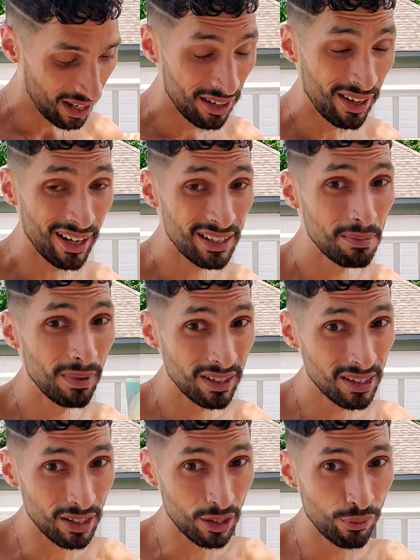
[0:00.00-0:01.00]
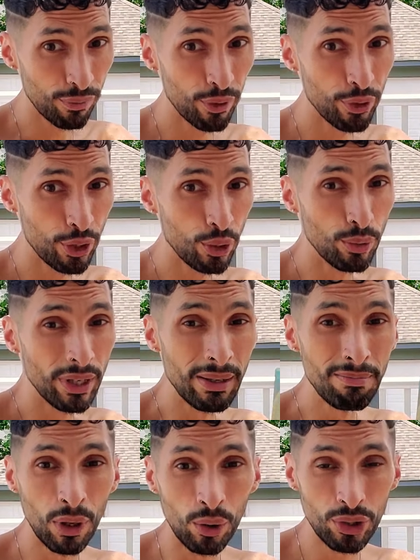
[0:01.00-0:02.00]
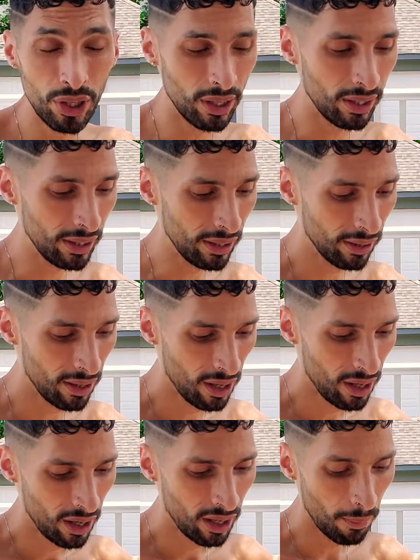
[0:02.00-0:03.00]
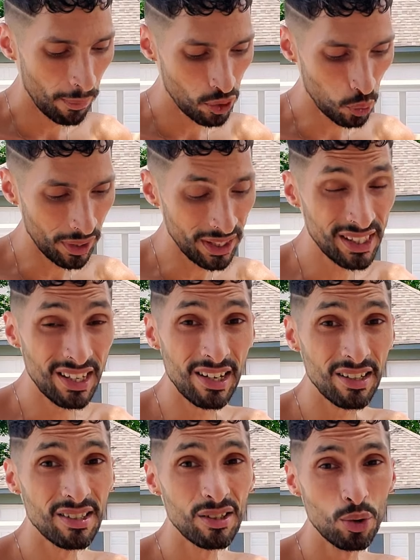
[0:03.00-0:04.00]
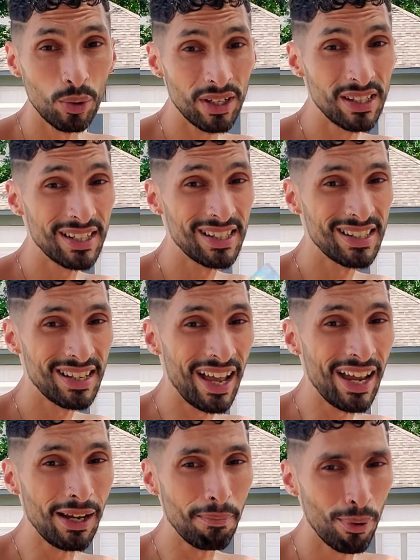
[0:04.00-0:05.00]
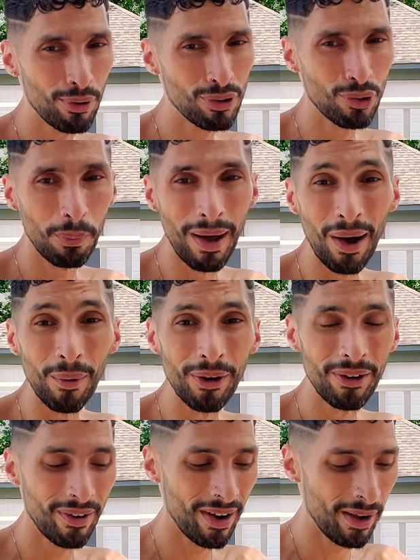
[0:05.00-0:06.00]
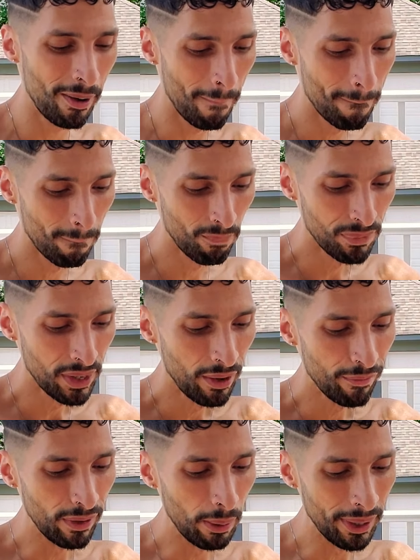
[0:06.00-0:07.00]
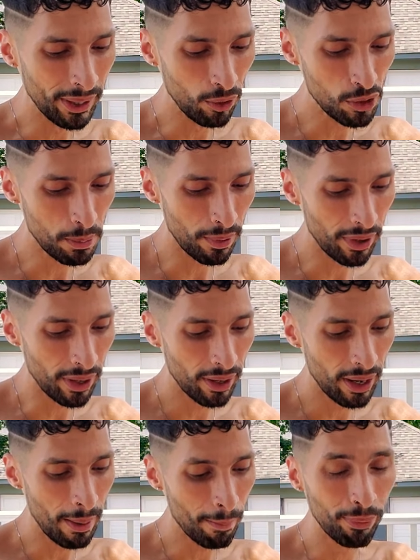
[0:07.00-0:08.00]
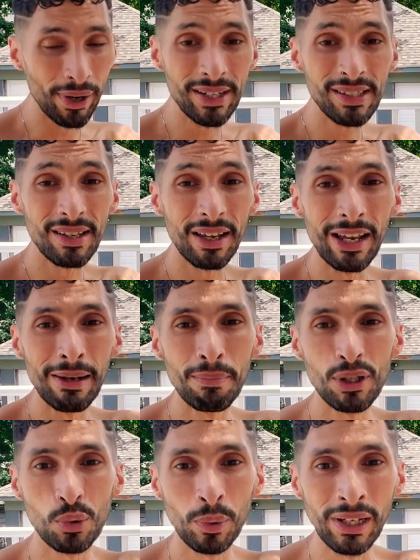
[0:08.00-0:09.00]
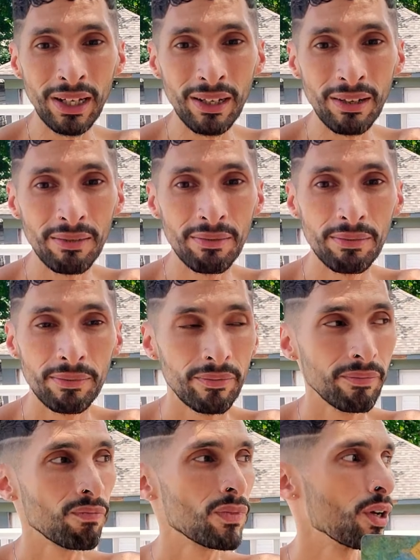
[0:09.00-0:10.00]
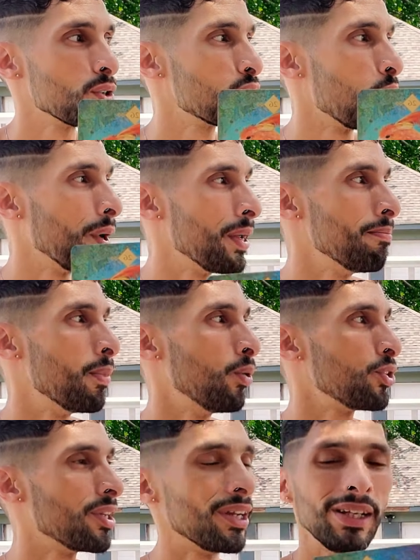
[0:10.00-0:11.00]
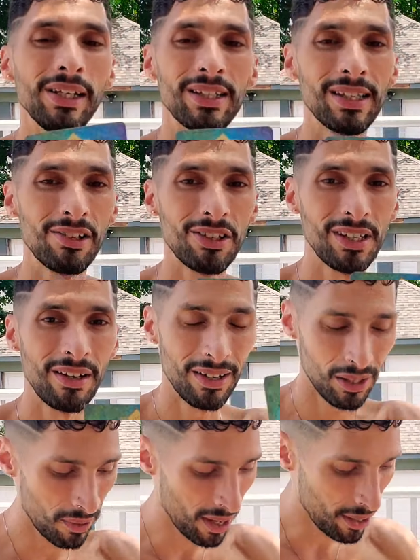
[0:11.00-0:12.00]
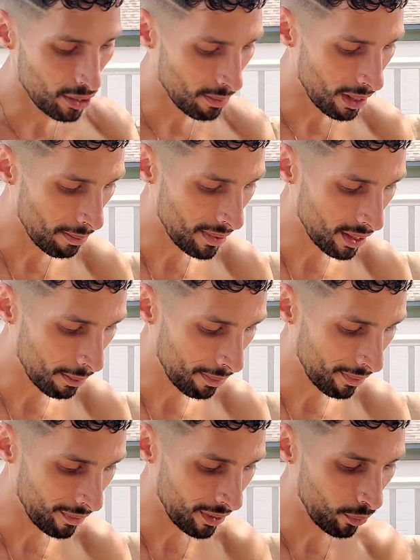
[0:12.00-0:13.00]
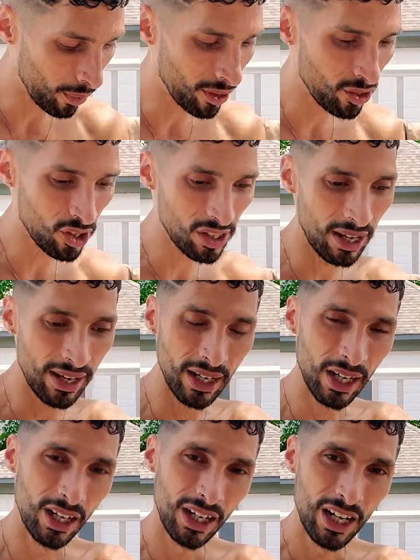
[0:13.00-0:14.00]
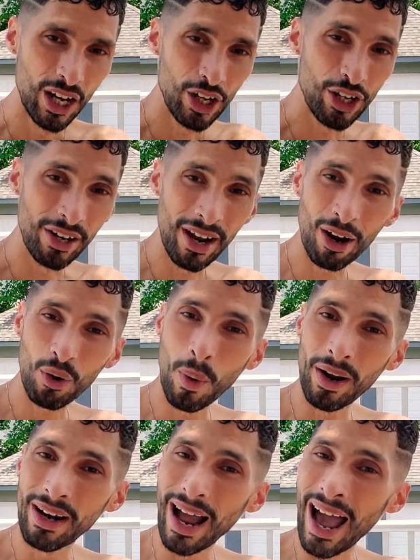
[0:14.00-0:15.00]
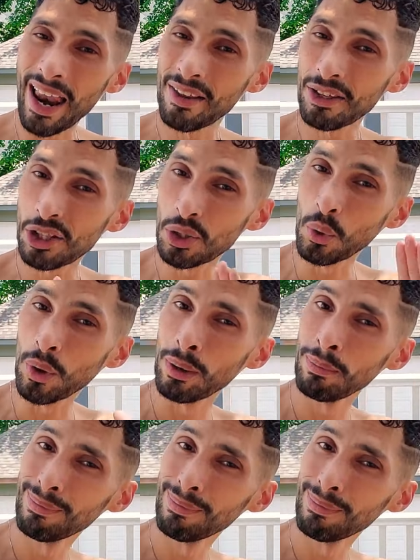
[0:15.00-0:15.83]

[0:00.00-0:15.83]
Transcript: Next message for you emotionally, number 26. 2 and a 6 is an 8, personal power, right? Flamingo spirit, embrace the in-between. So emotionally, Sagittarius, right? You may be in a period where it's just like you're not quite out of the storm,